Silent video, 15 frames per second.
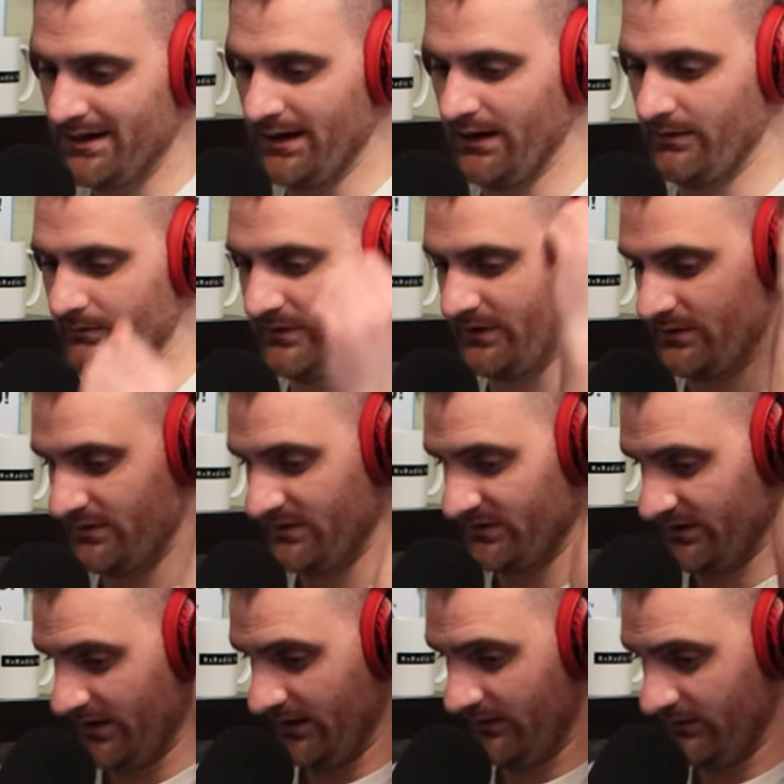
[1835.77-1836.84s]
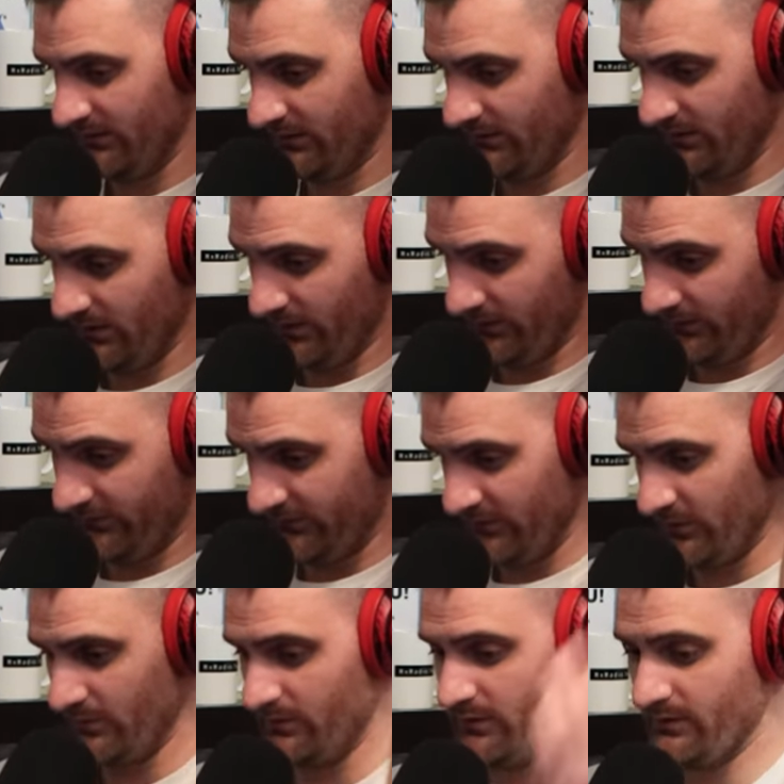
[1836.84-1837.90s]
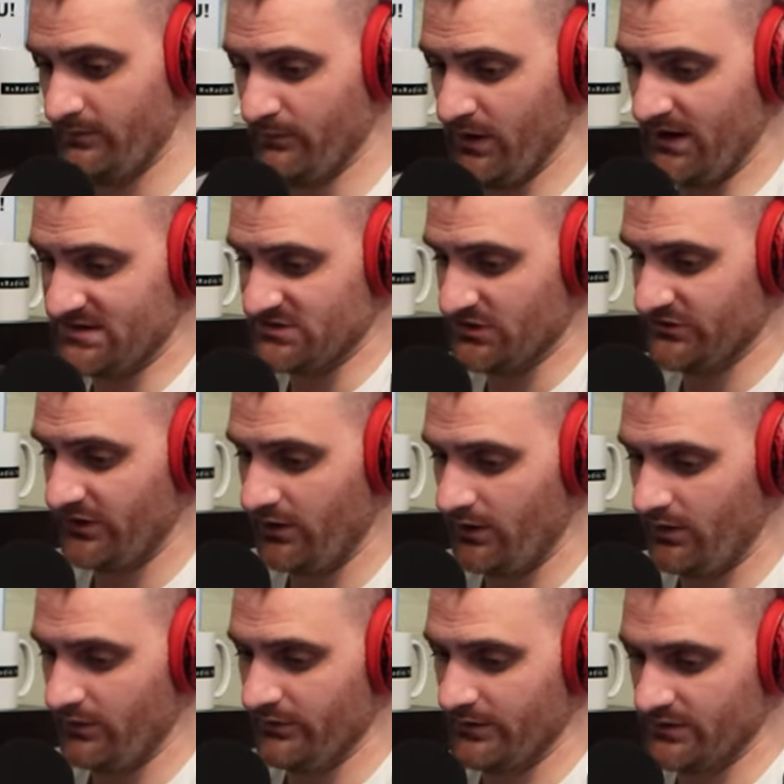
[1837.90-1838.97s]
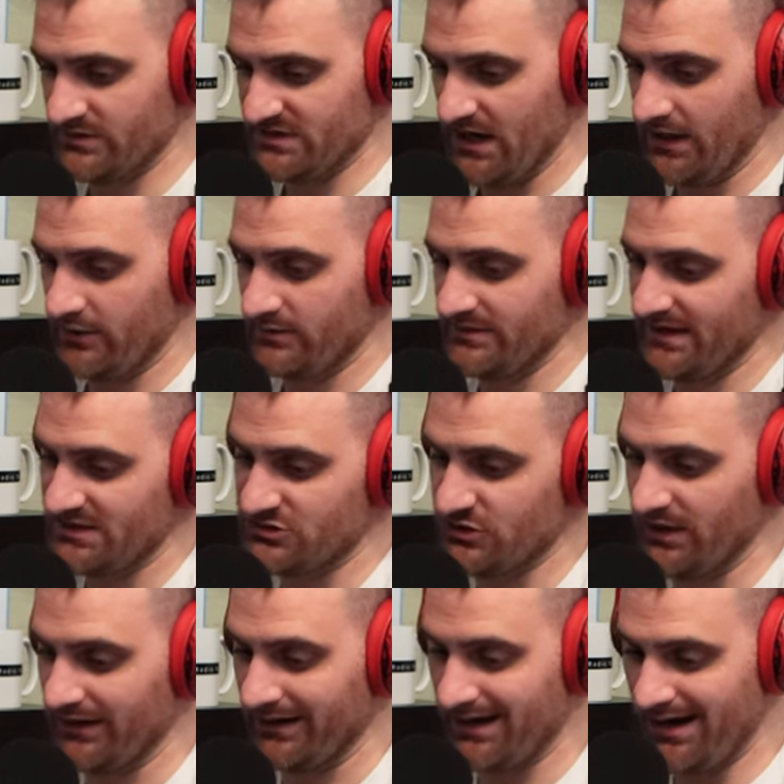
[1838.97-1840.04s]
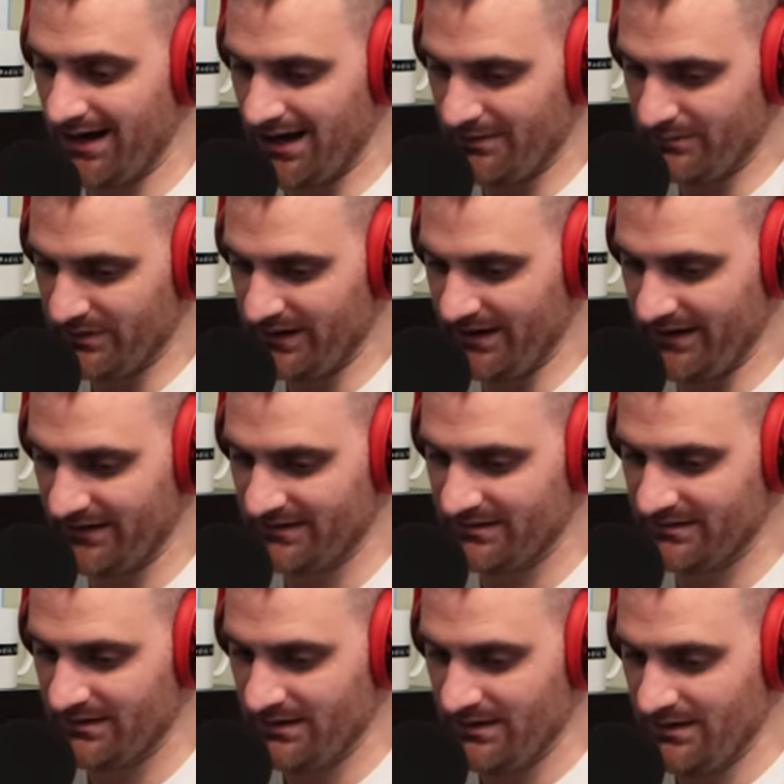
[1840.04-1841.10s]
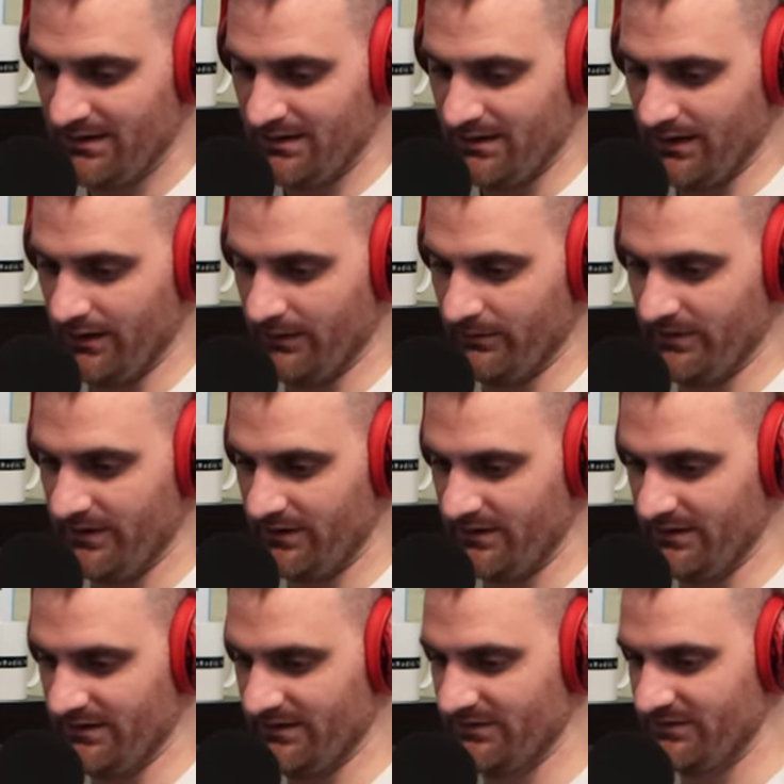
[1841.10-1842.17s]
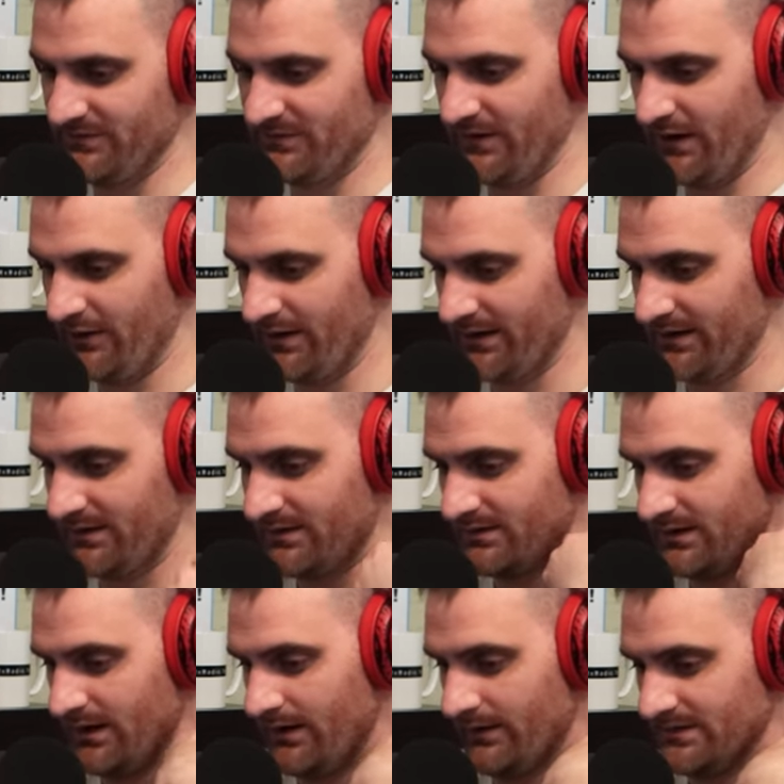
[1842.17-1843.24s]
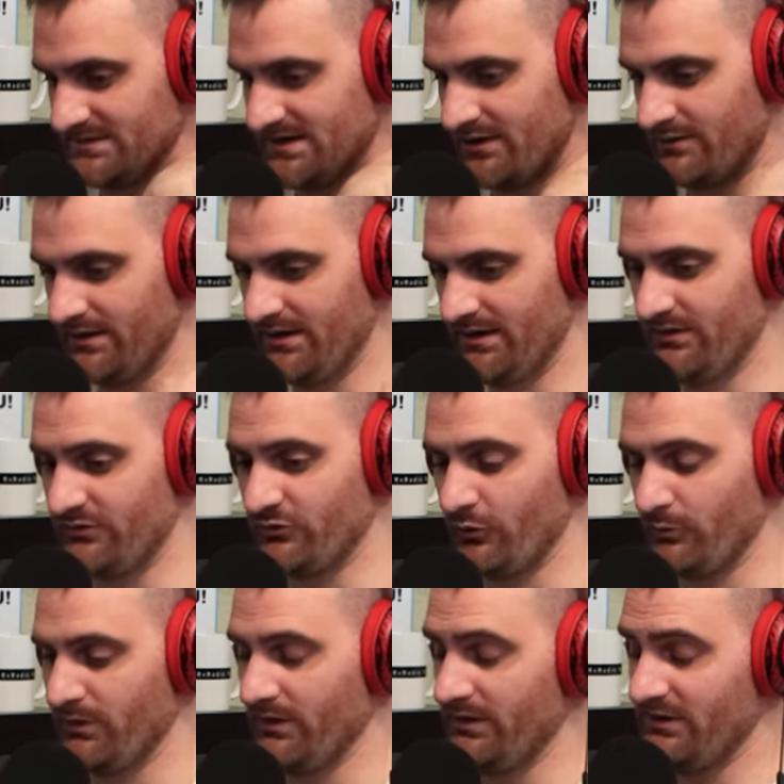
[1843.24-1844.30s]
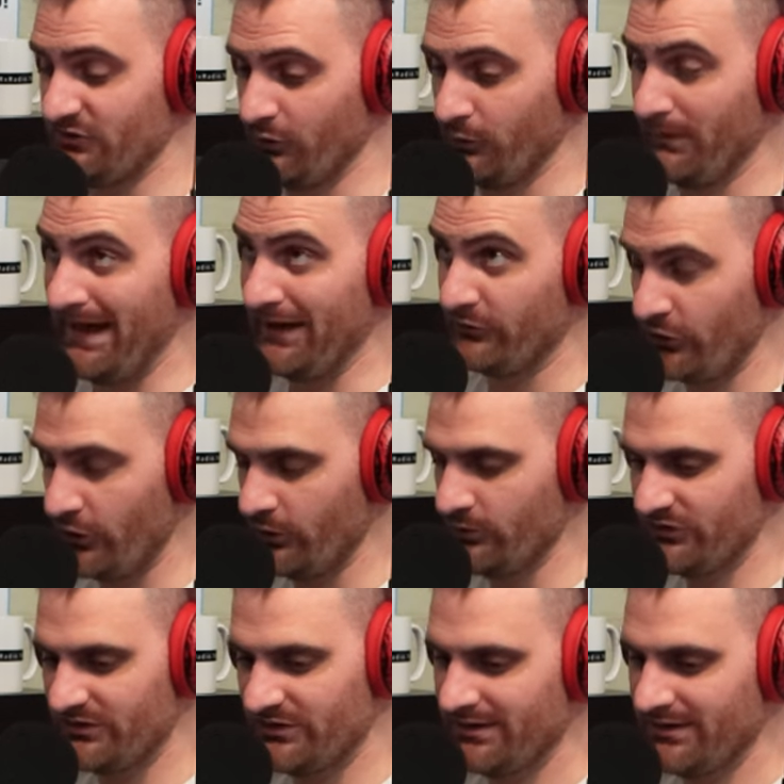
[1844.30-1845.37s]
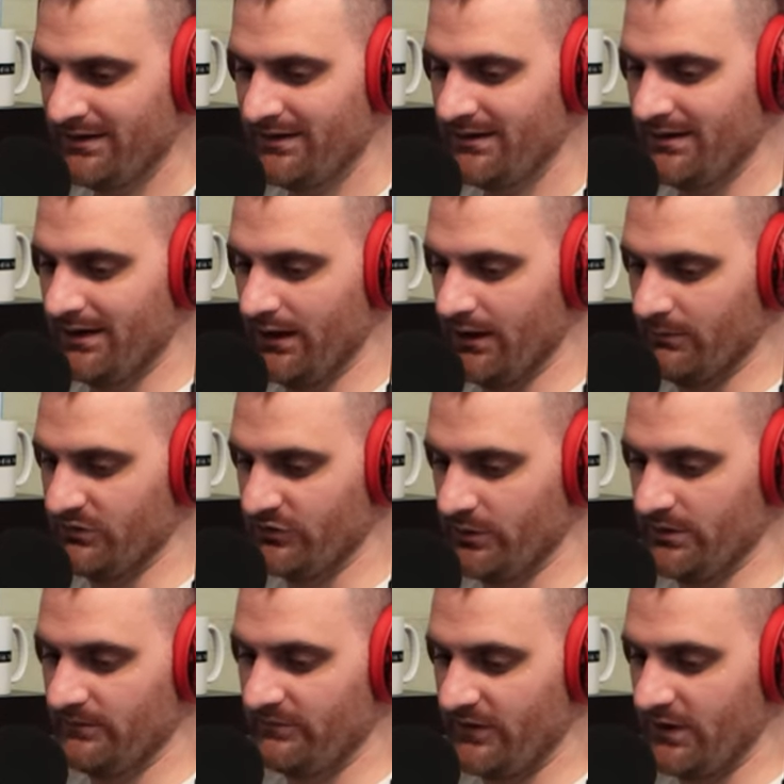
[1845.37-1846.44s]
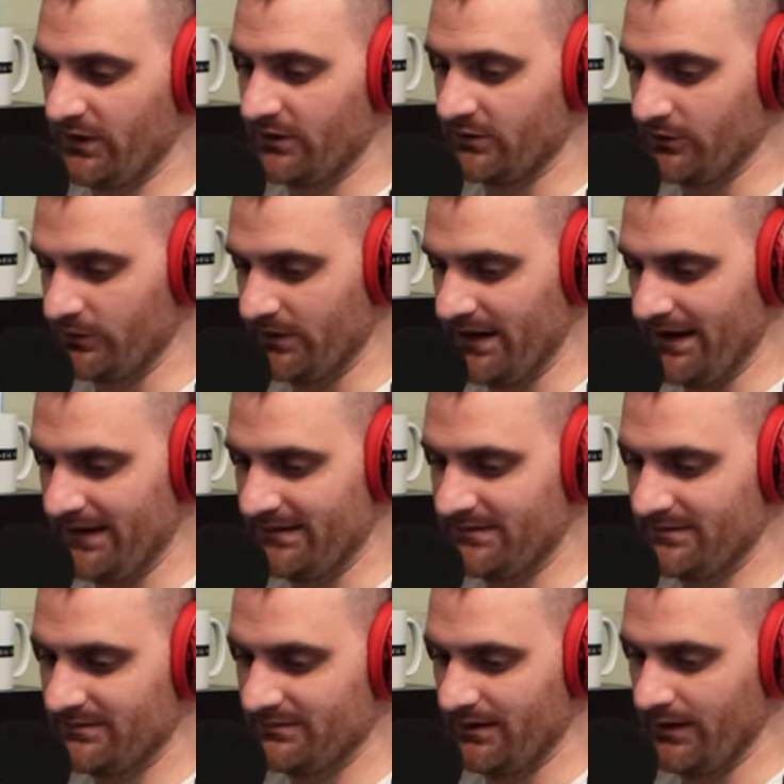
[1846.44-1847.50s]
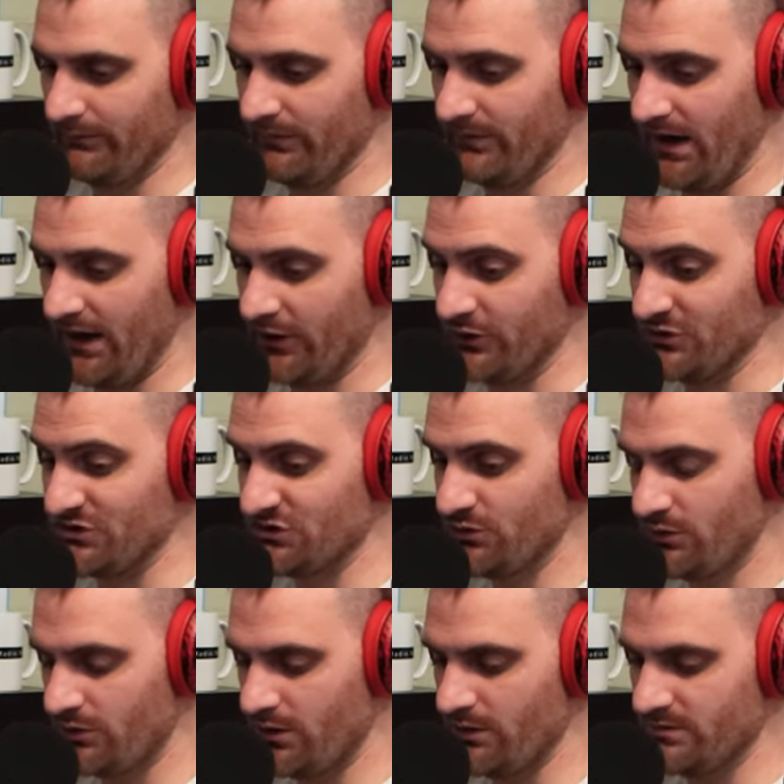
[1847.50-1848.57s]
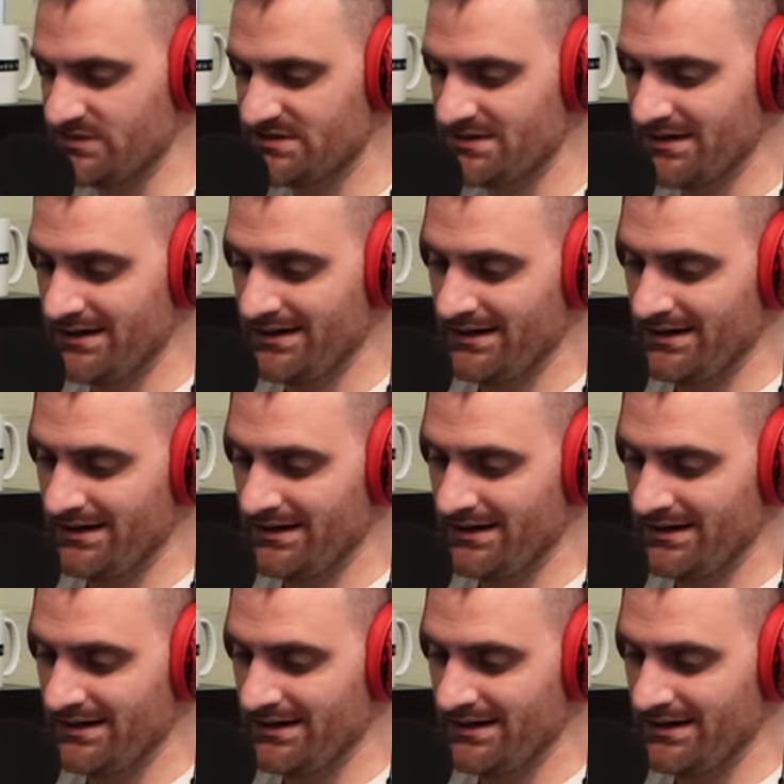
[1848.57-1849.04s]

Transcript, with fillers: Um, there's uh, uh there's iron dextran complex, um, there is ferric, uh, derisomaltose, um, sodium ferric gluconate, um, iron sucrose.